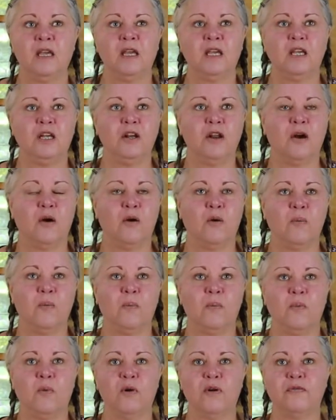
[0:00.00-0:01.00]
you know,
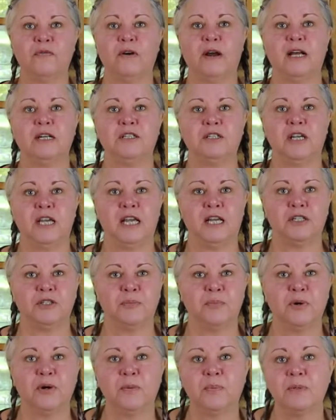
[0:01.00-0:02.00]
more for
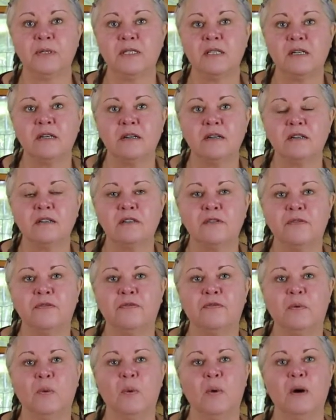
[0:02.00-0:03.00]
education purposes
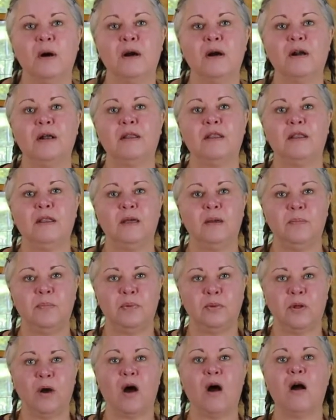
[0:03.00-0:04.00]
for the
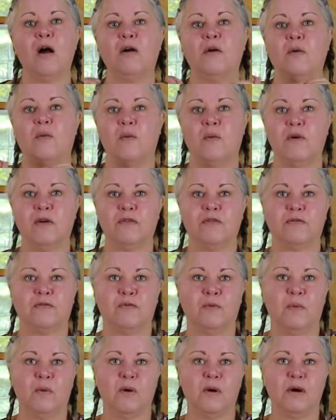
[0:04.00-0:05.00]
blog or
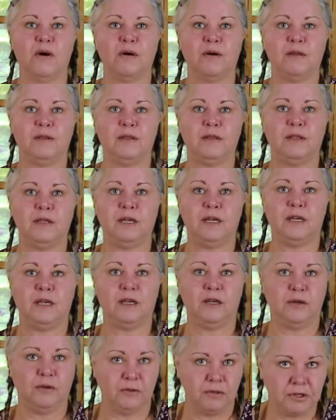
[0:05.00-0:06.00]
for the
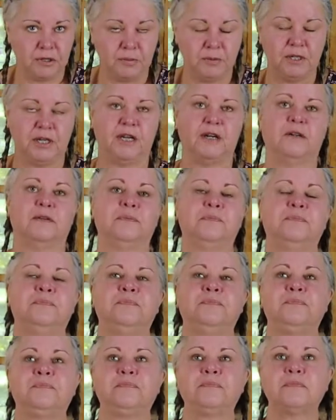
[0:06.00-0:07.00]
YouTube channel.
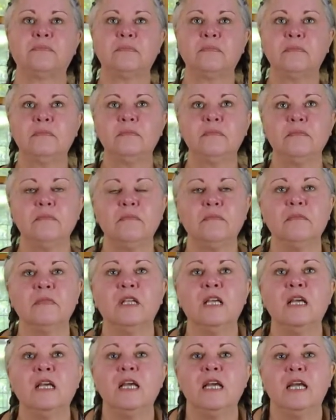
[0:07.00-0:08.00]

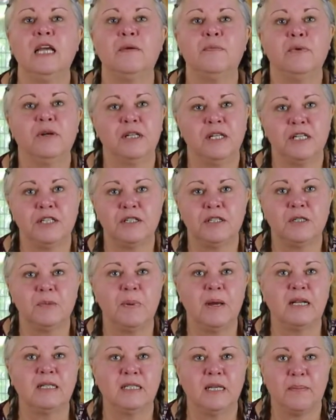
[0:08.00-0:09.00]
It really just
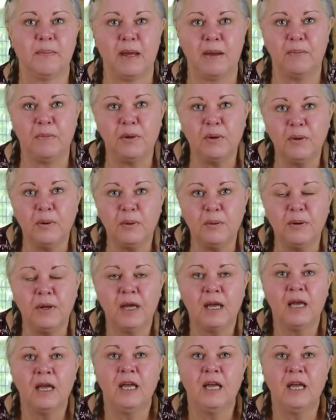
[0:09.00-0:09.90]
depends on my mood,